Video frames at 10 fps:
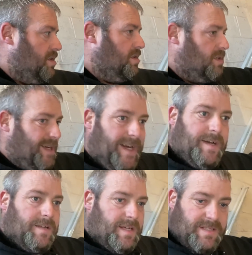Yeah,
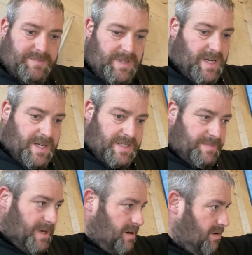that's
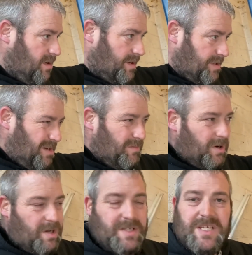about all I can do. I'm
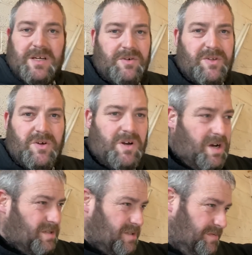not going to take all the door
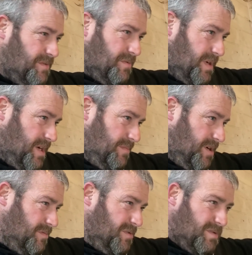cards off and all that at the
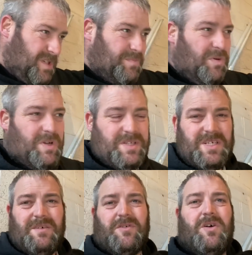moment. It's point
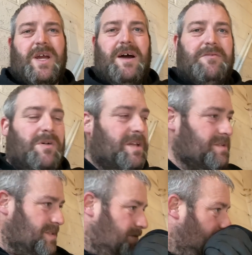until I've got the other
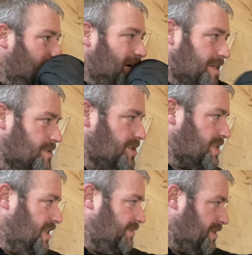ones. I may as well just
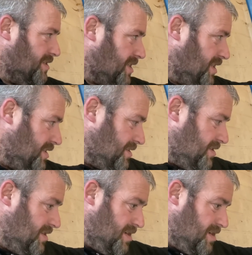leave it as it is.